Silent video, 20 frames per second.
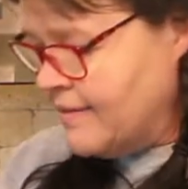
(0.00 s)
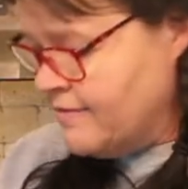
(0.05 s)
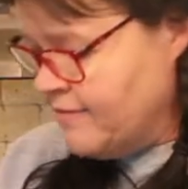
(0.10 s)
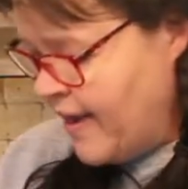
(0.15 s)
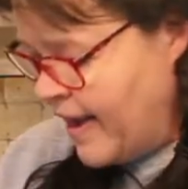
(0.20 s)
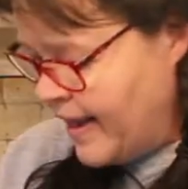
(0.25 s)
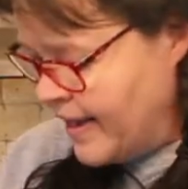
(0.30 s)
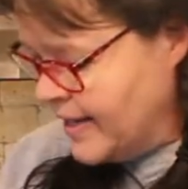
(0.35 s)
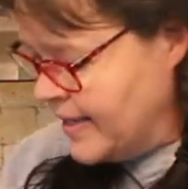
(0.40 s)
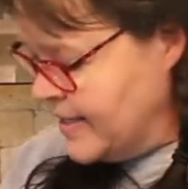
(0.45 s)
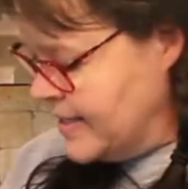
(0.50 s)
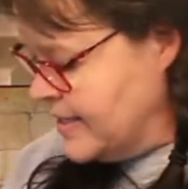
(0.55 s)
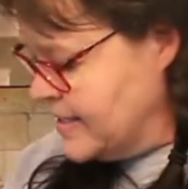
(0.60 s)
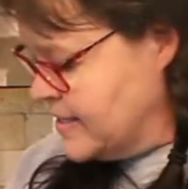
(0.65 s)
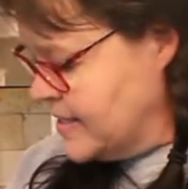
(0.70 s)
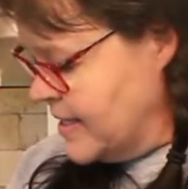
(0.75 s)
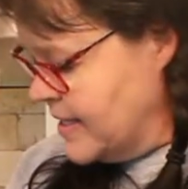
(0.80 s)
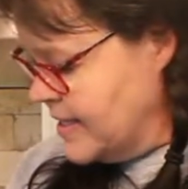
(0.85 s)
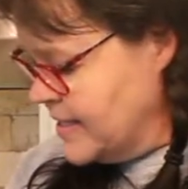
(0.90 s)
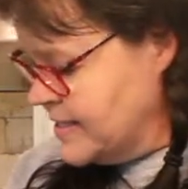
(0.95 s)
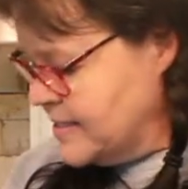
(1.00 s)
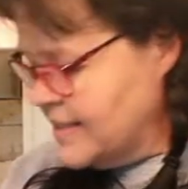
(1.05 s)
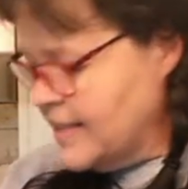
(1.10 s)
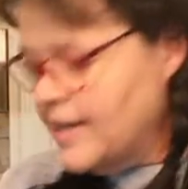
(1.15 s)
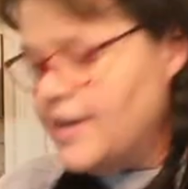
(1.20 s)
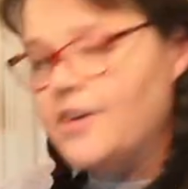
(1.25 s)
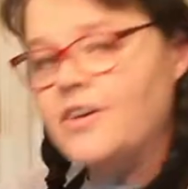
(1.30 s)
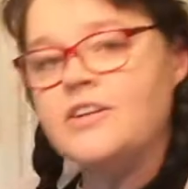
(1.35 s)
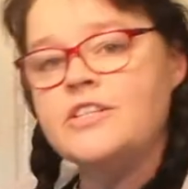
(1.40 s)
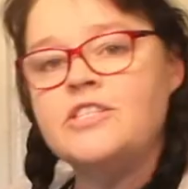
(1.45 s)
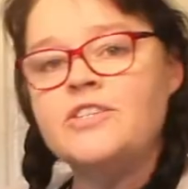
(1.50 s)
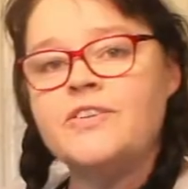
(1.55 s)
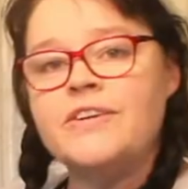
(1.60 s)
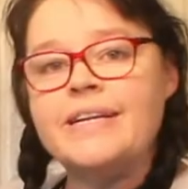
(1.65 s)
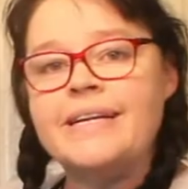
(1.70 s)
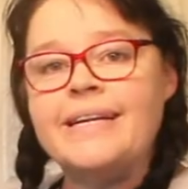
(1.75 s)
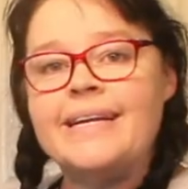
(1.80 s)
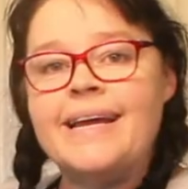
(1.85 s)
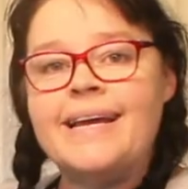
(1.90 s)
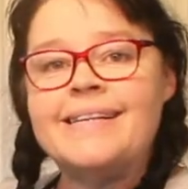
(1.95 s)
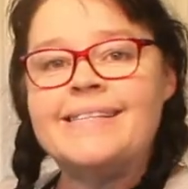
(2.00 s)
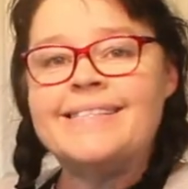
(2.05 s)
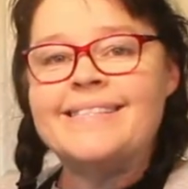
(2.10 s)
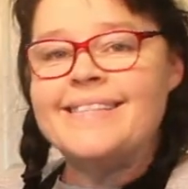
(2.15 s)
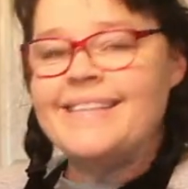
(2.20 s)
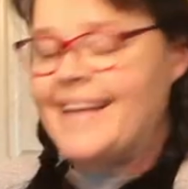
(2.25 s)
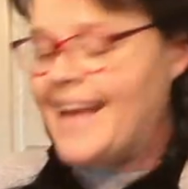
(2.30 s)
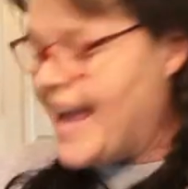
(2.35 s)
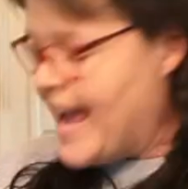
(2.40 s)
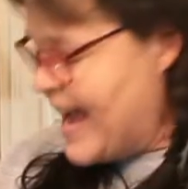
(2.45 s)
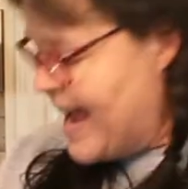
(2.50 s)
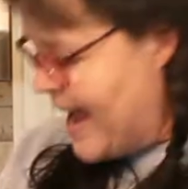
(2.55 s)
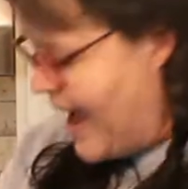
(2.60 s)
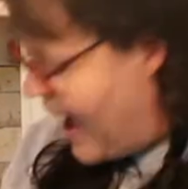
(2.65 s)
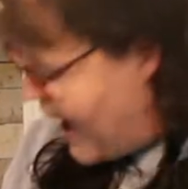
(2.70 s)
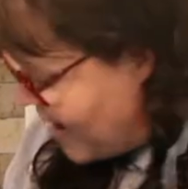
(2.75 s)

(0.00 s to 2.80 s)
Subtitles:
Violet is here joining us today.